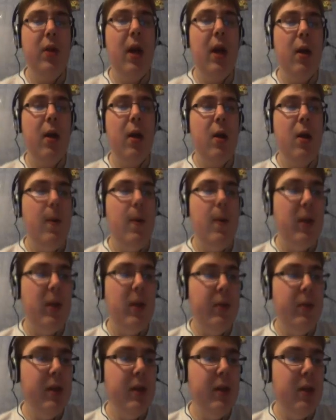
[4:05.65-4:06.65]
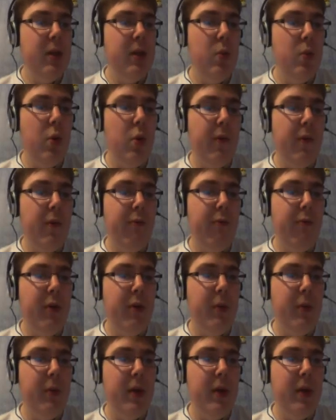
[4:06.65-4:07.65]
So yeah, that's basically what
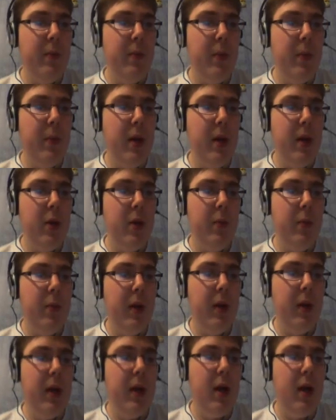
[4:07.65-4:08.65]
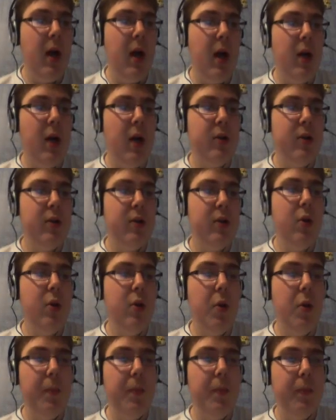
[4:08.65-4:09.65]
free to play and pay to play are.
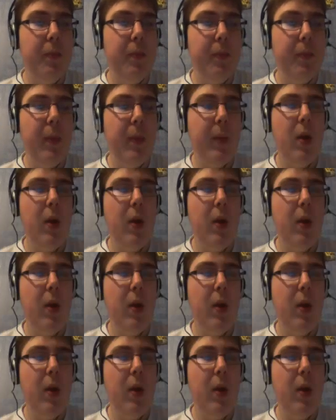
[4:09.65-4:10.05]
So